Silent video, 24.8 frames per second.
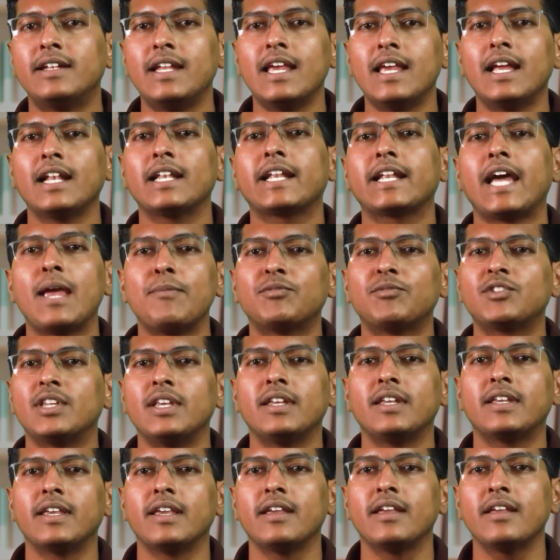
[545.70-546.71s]
real-time
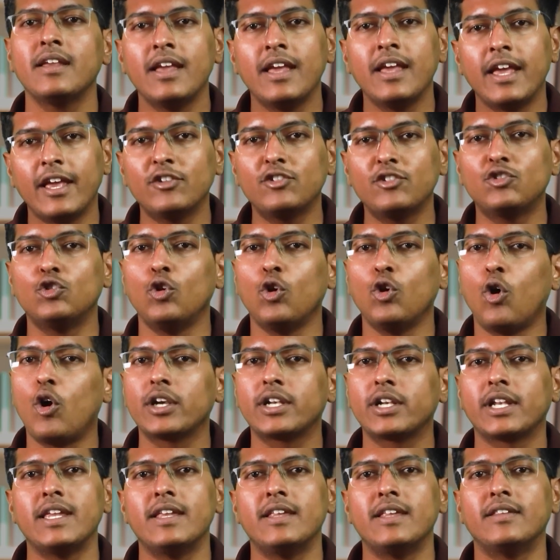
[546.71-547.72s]
syncing is
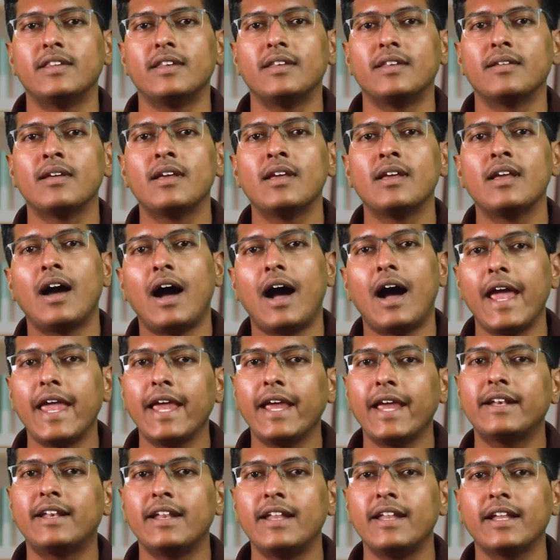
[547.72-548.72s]
not easy, I
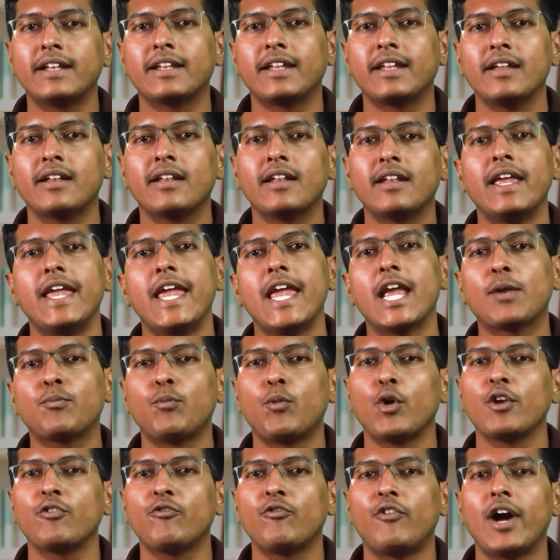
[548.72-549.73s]
had rated
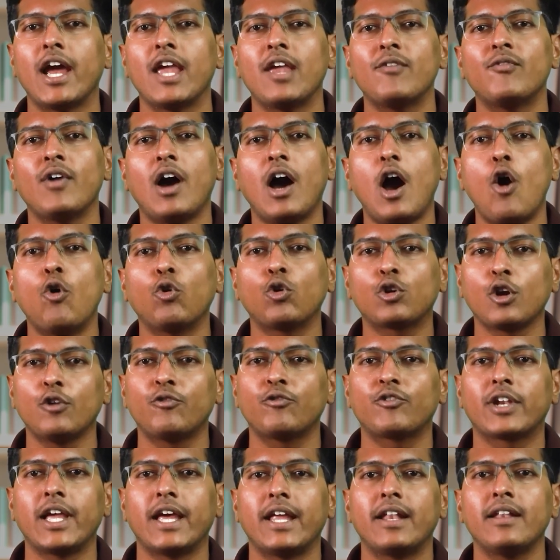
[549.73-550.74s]
8.5 out
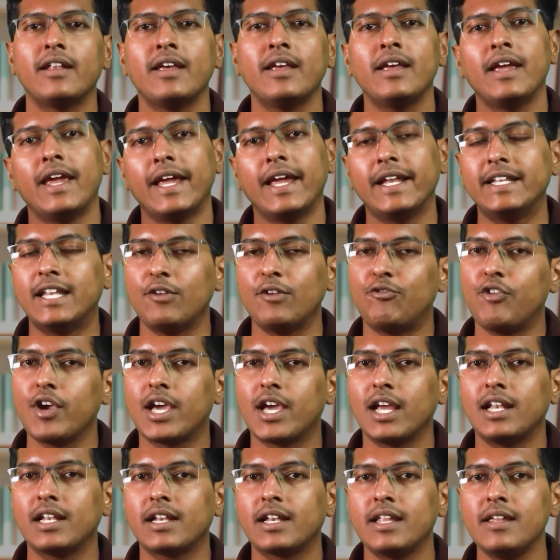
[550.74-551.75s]
of 10 in
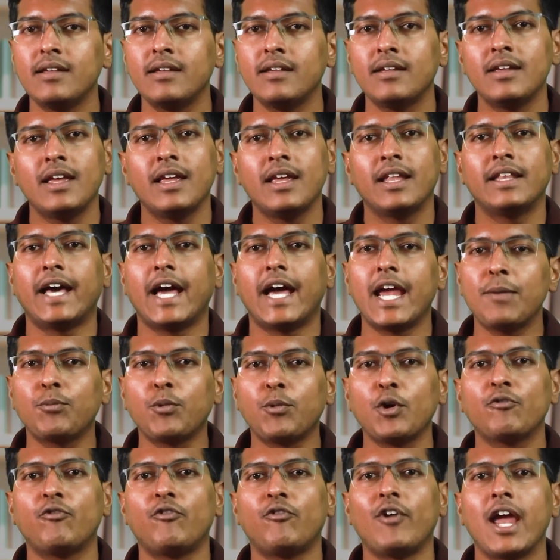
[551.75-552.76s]
difficulty,
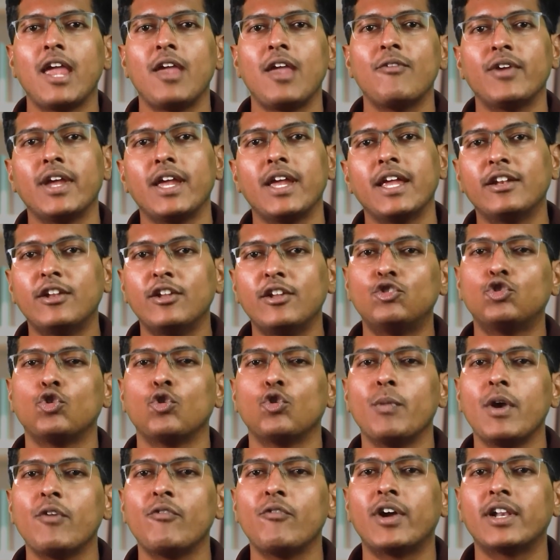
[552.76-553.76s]
9.5 in
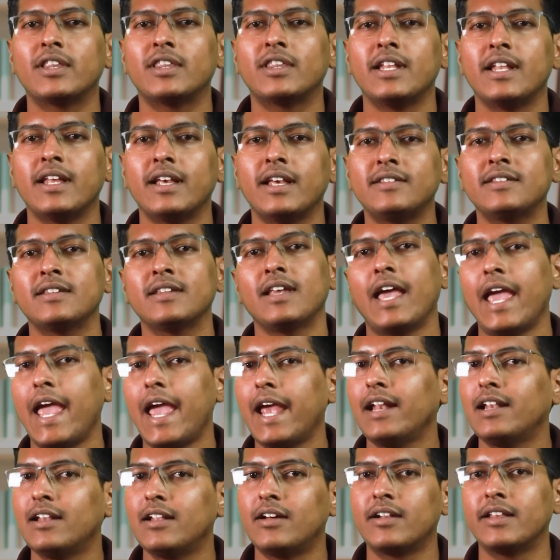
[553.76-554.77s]
resume worthiness
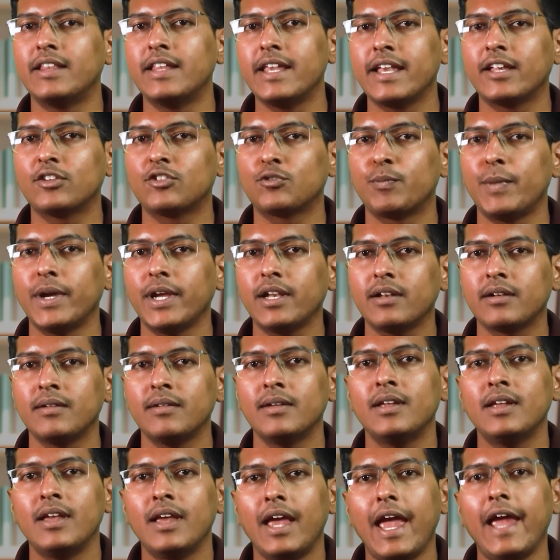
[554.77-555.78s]
and learning aspect,
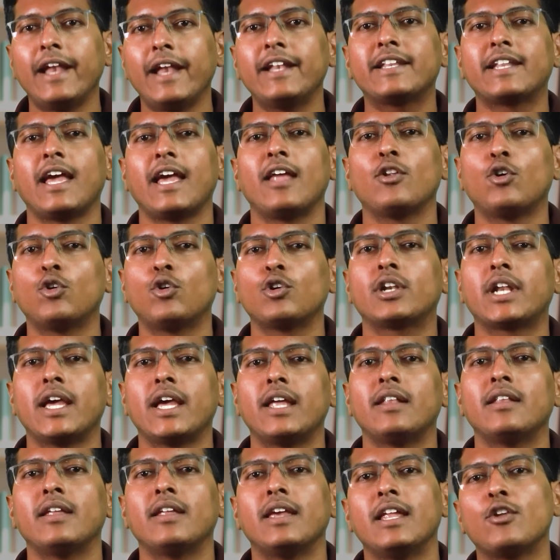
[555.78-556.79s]
and 10 on
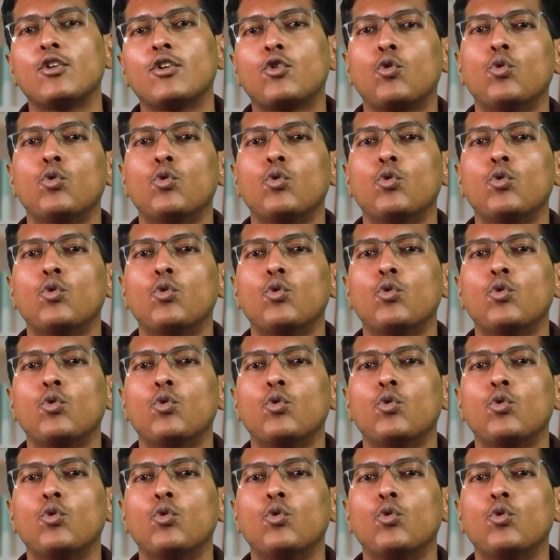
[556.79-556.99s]
10 in